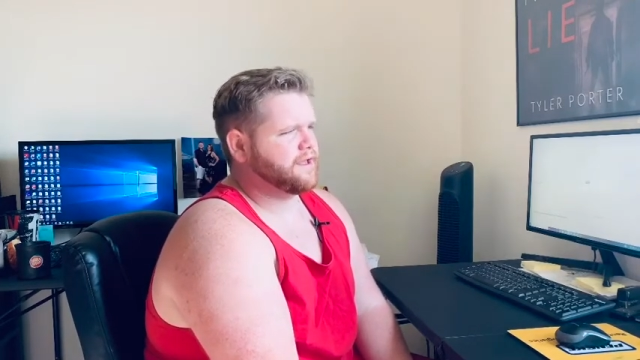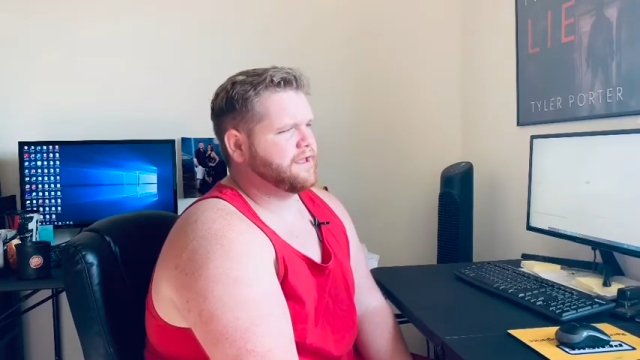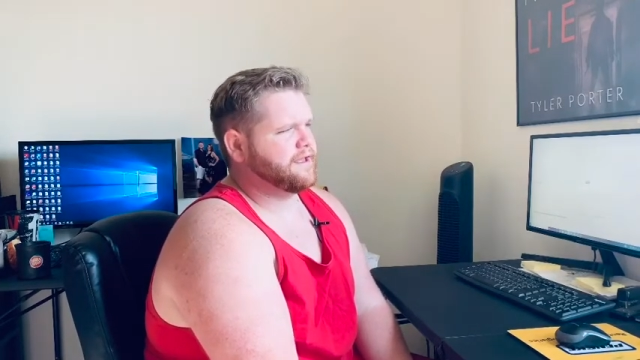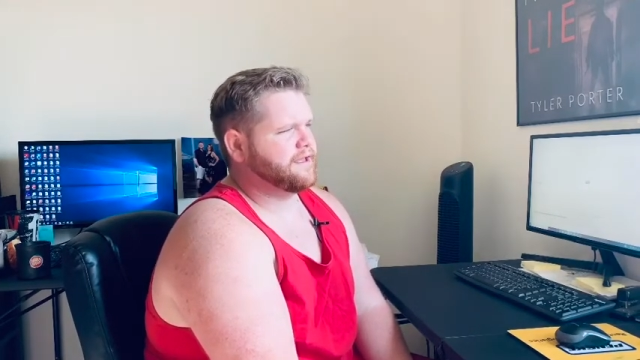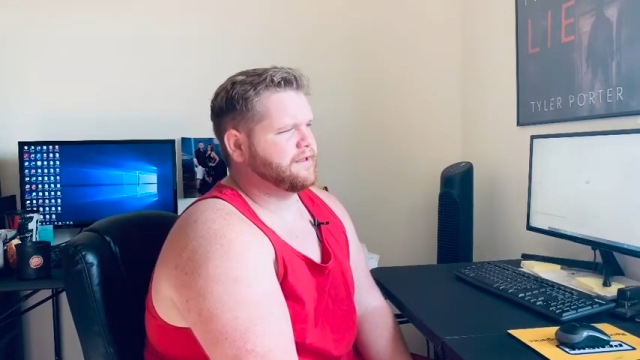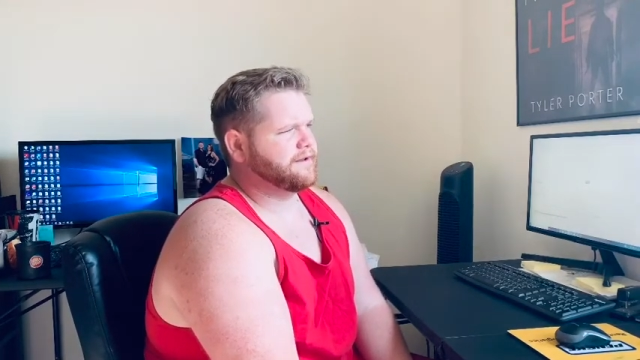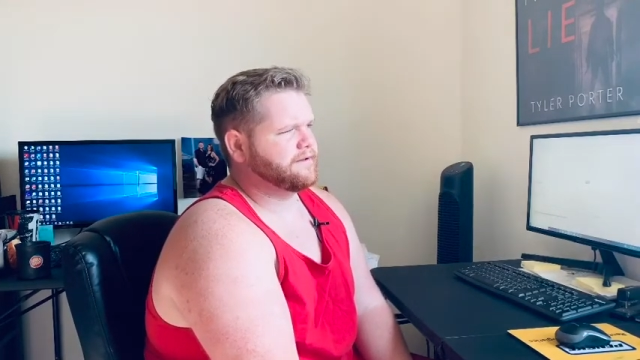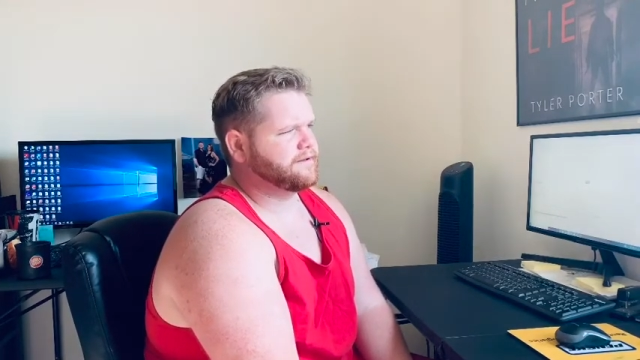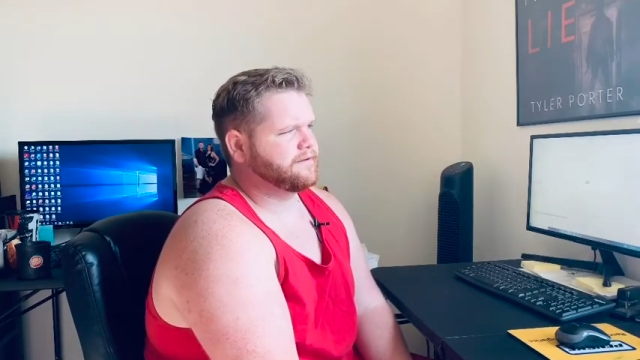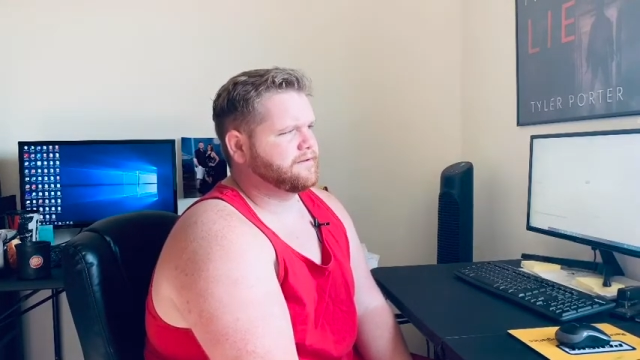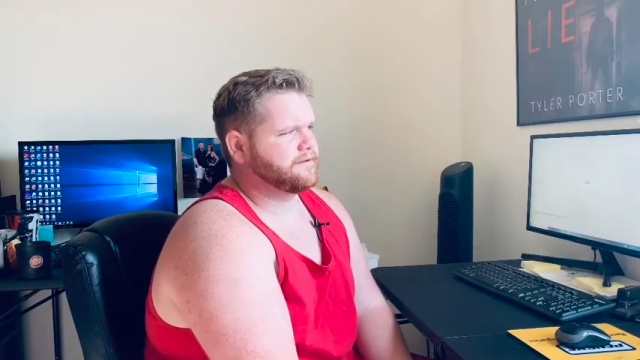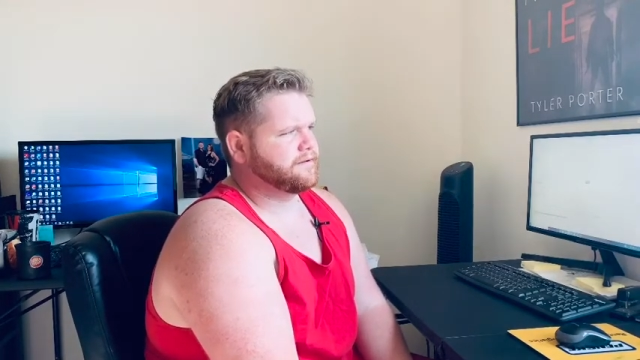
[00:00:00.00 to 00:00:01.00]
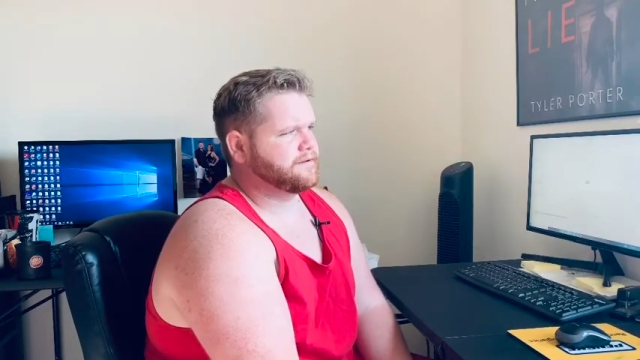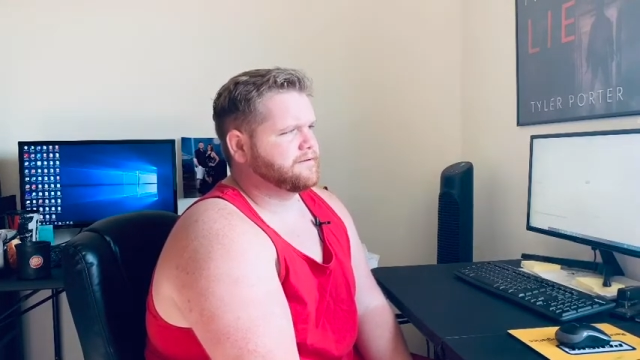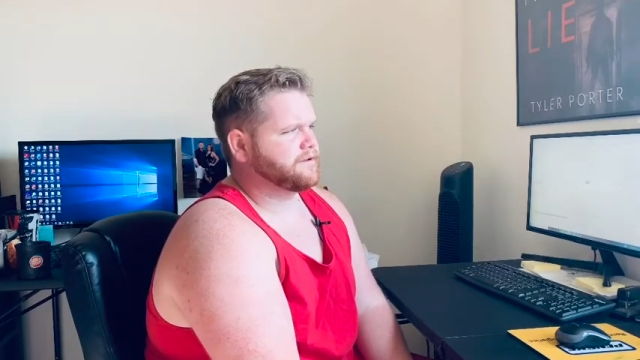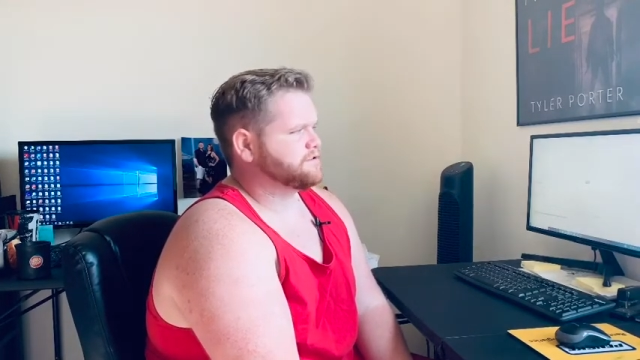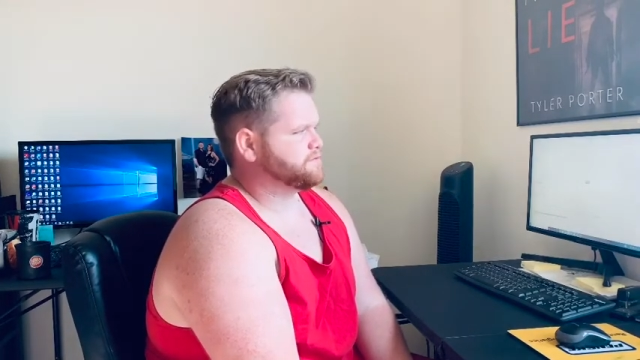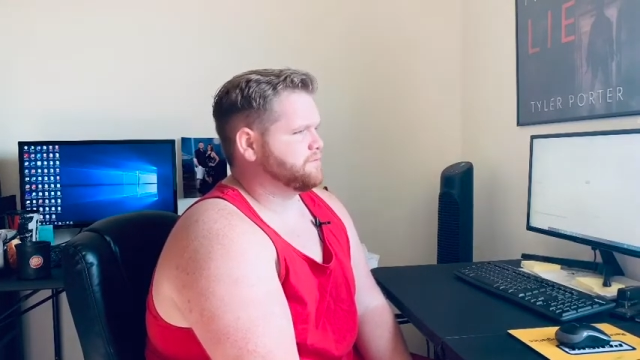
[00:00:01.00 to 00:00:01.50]
and
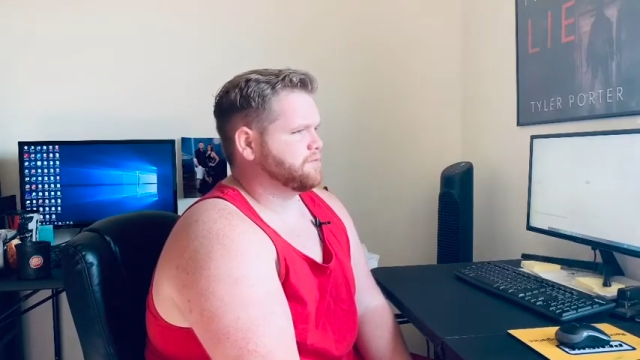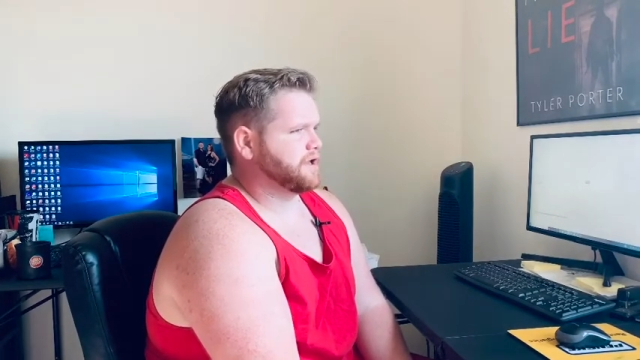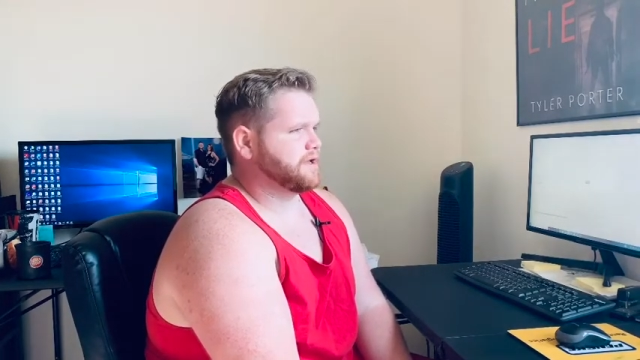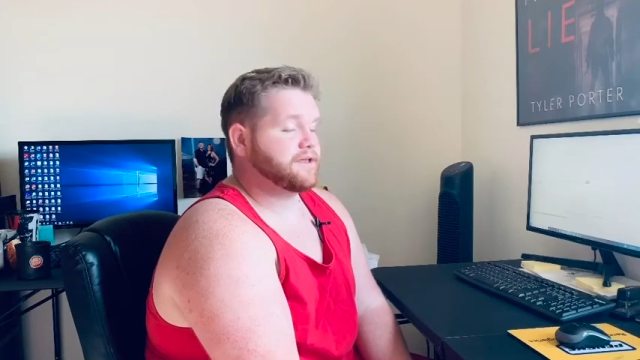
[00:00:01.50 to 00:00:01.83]
what else we play?